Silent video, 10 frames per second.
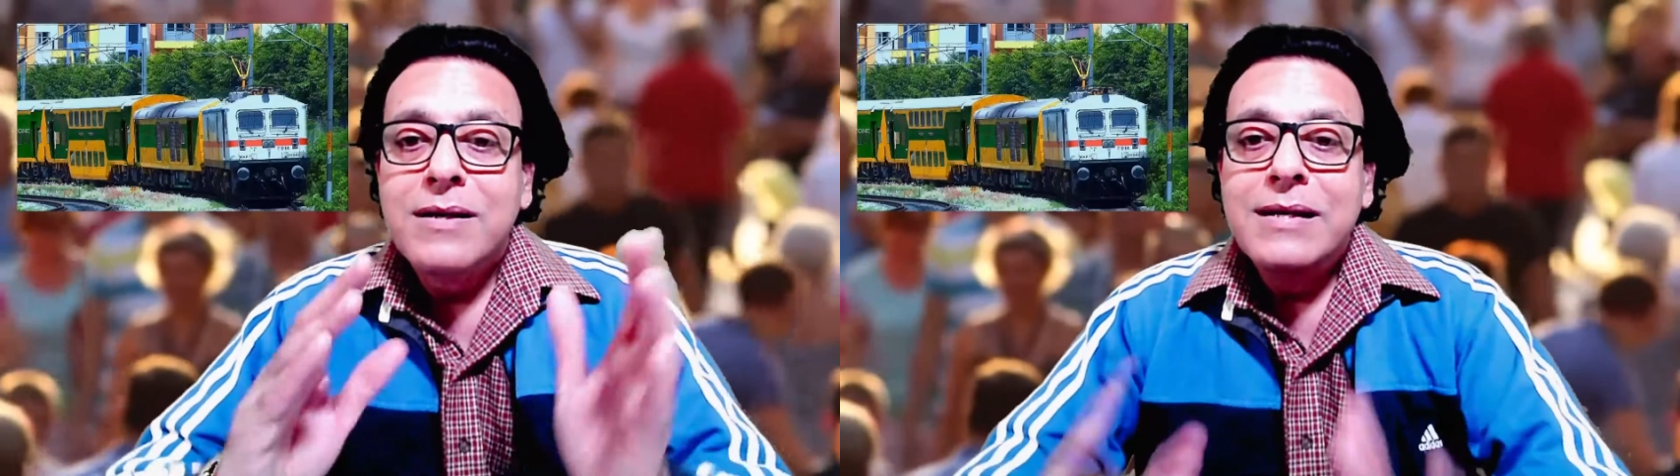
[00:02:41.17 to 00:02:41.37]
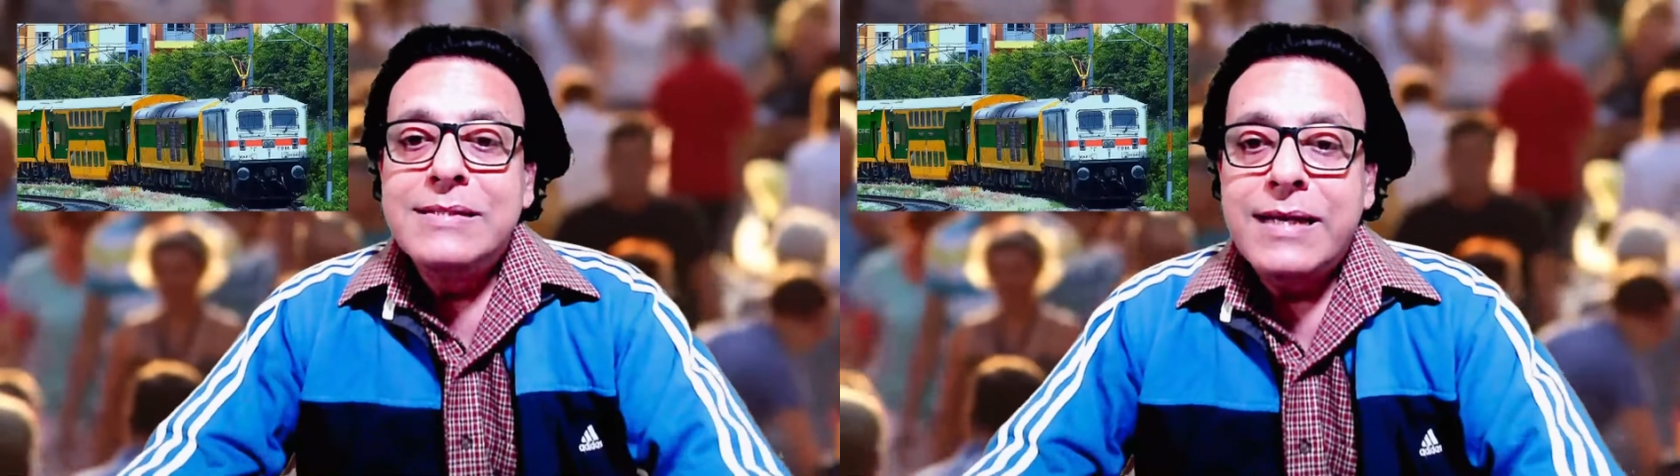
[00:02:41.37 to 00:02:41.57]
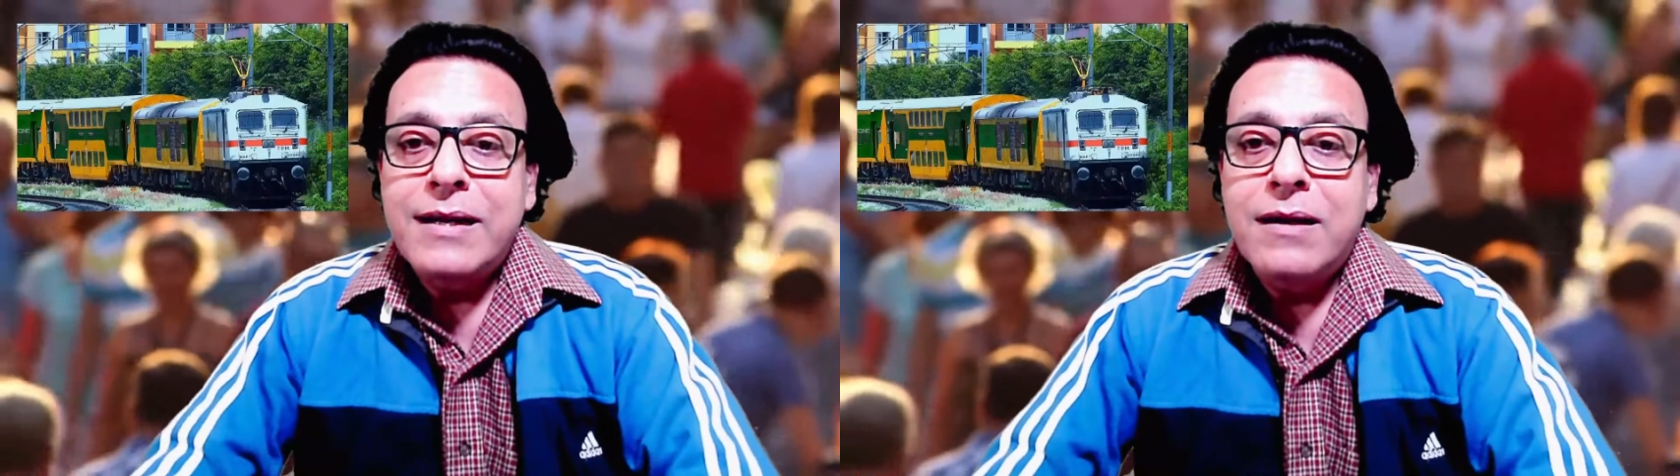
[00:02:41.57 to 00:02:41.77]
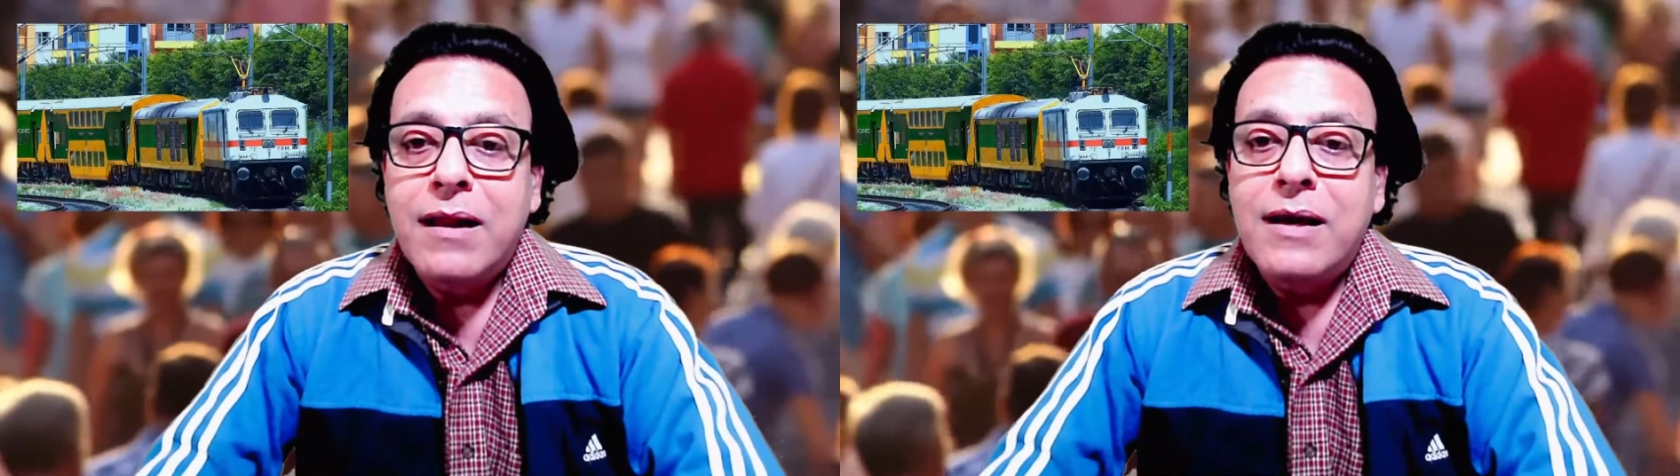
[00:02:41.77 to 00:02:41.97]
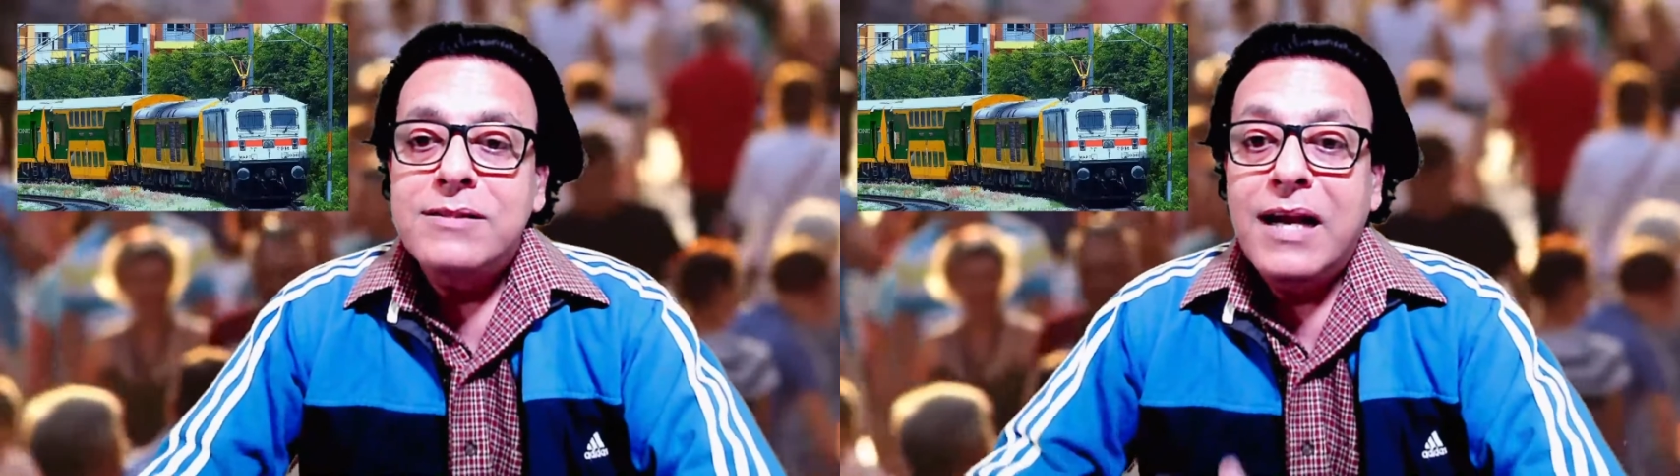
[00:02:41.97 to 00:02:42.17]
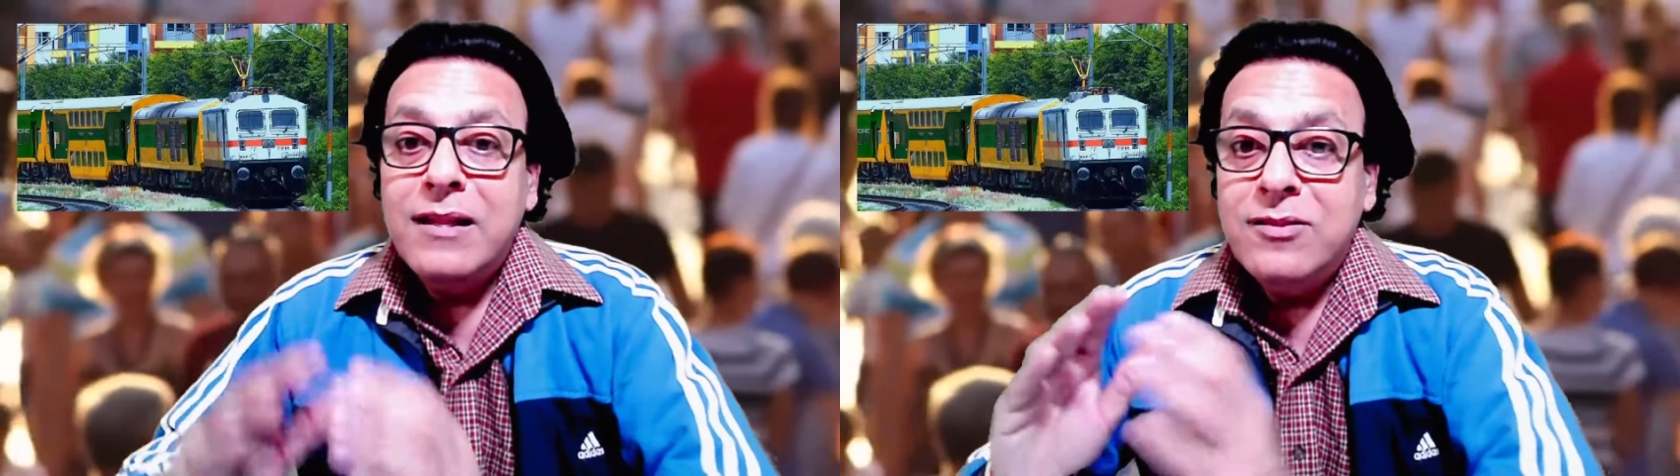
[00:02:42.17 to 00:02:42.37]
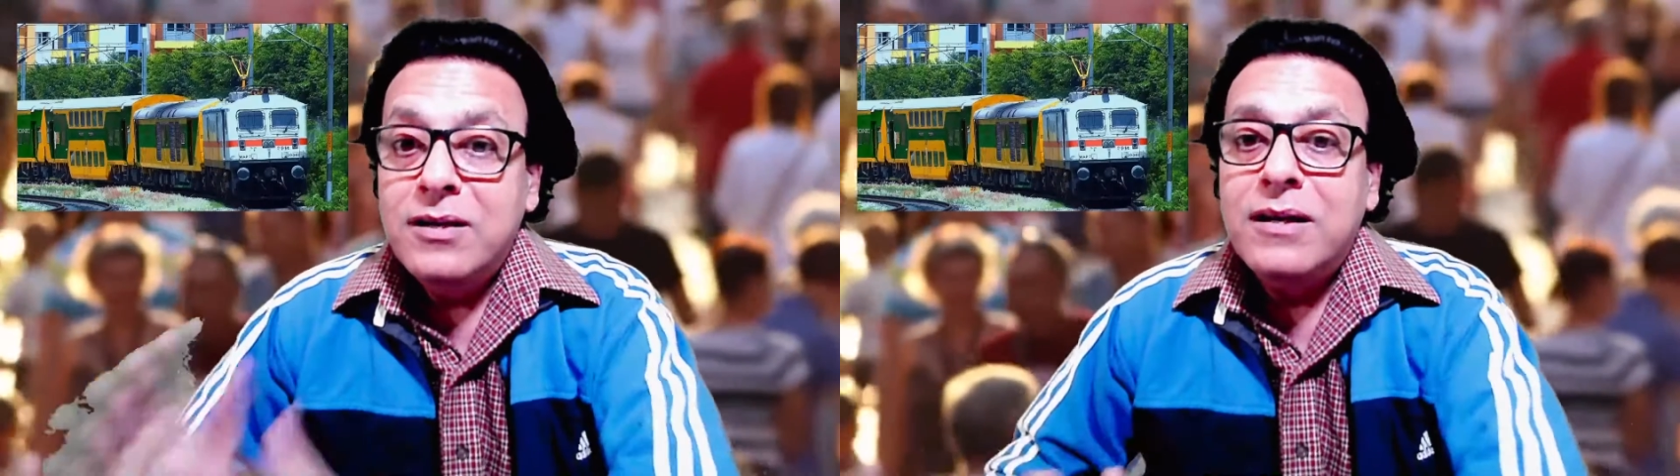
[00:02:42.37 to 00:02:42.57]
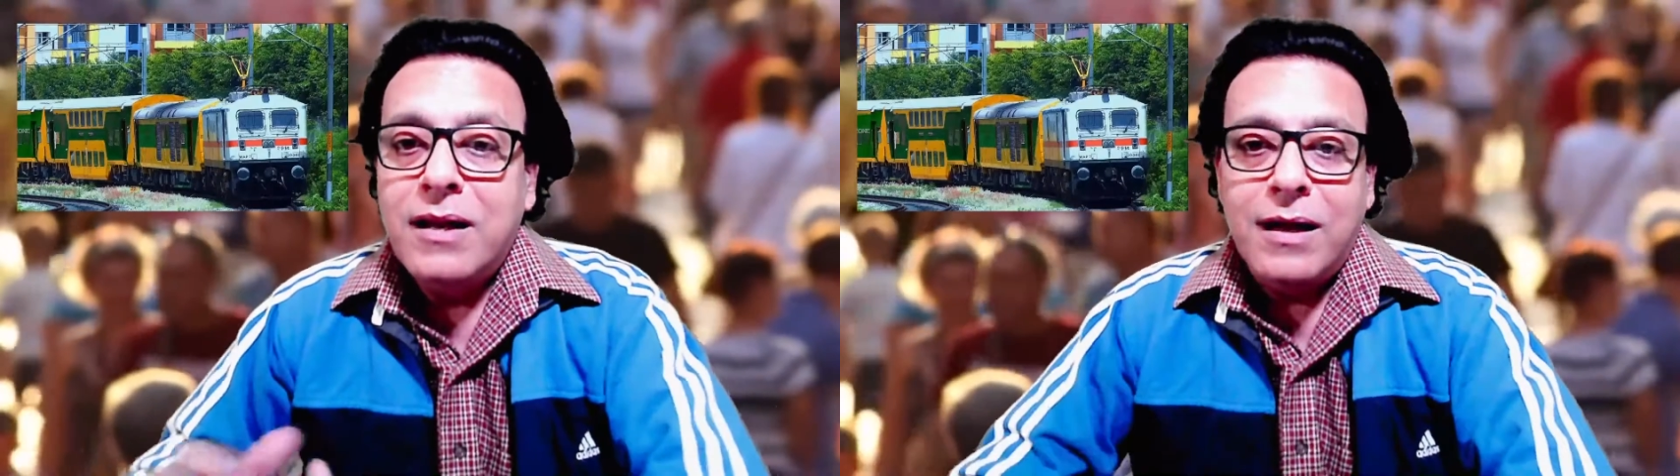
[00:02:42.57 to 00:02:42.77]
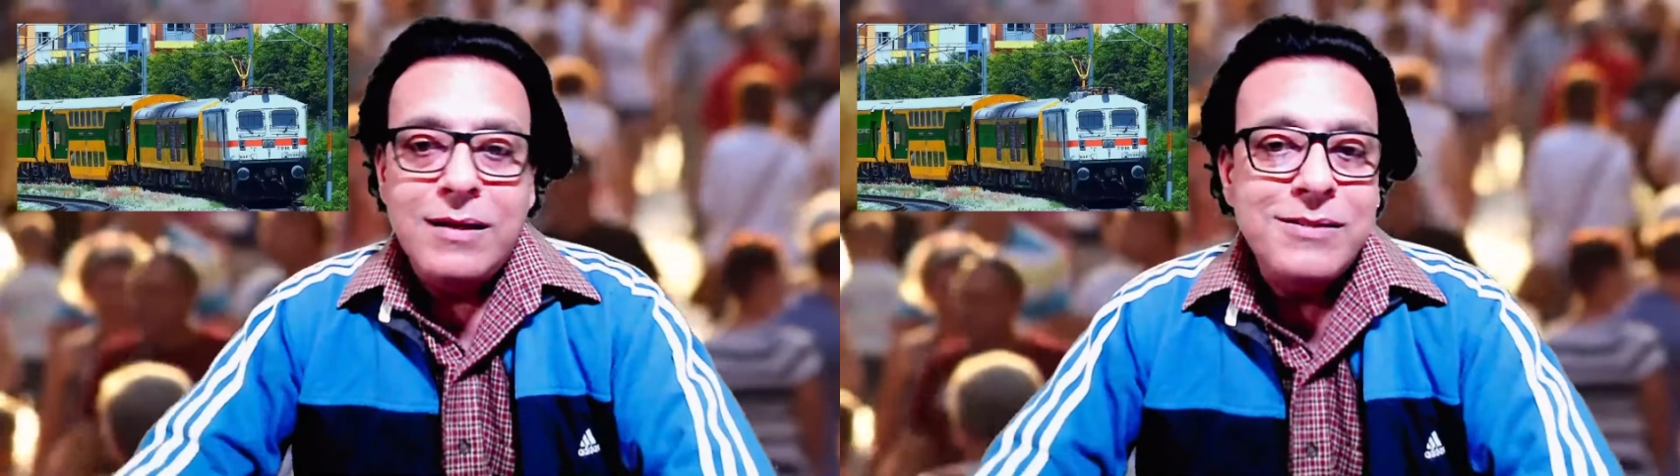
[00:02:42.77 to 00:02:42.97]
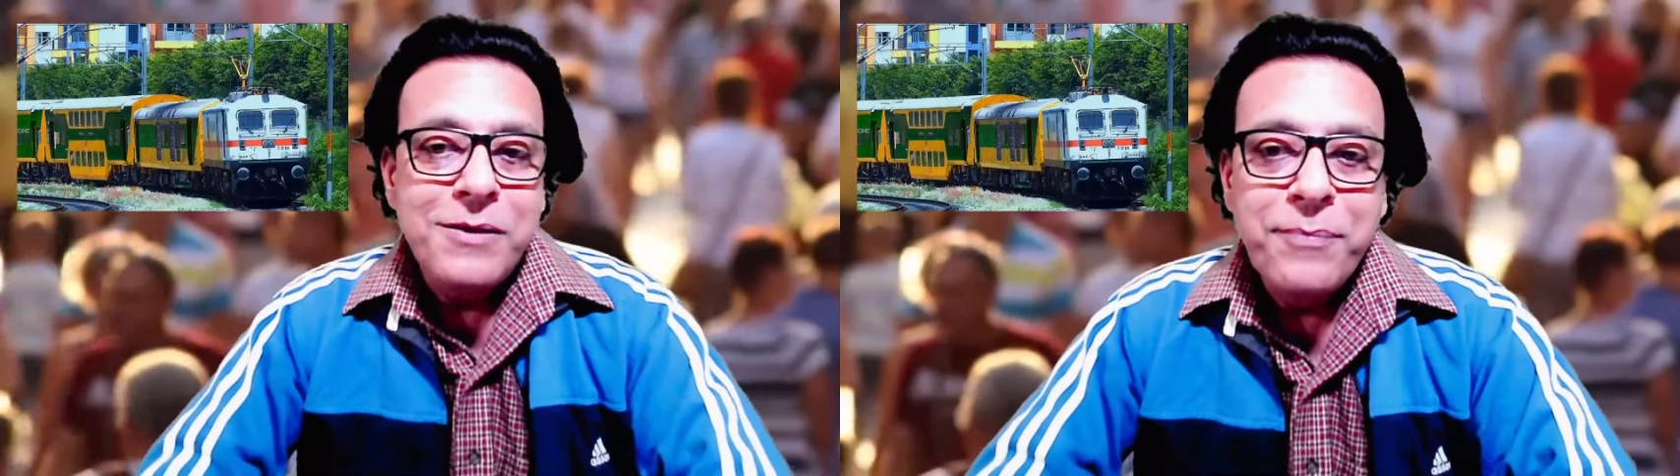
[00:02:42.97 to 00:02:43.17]
second class, and third
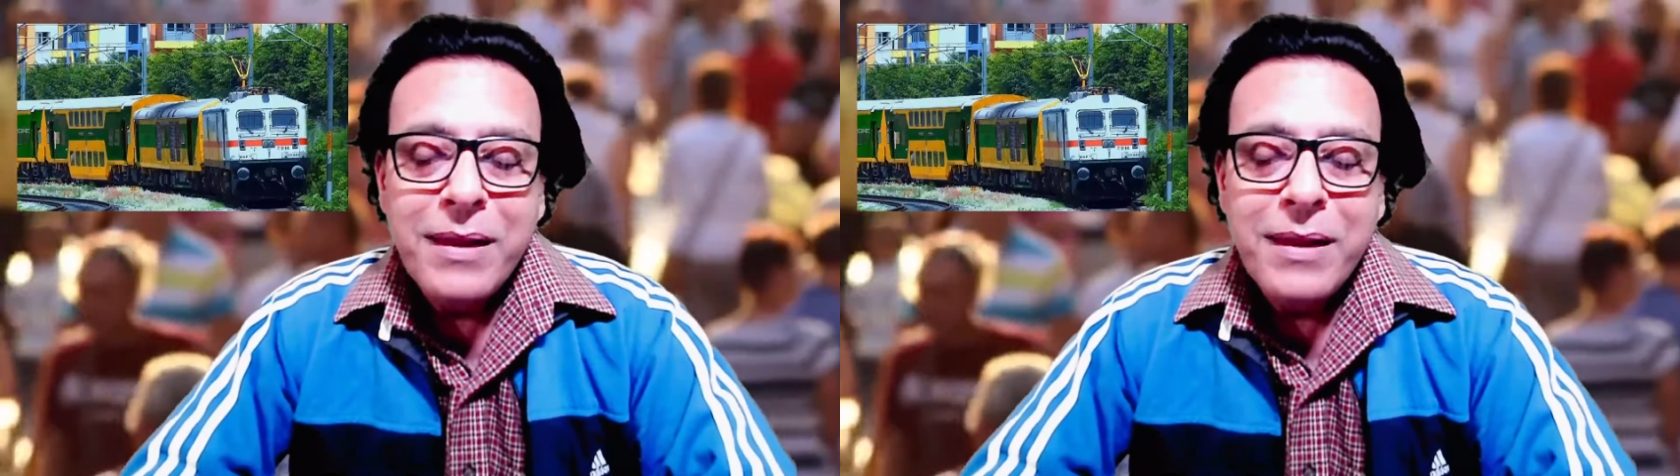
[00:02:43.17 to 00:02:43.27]
class.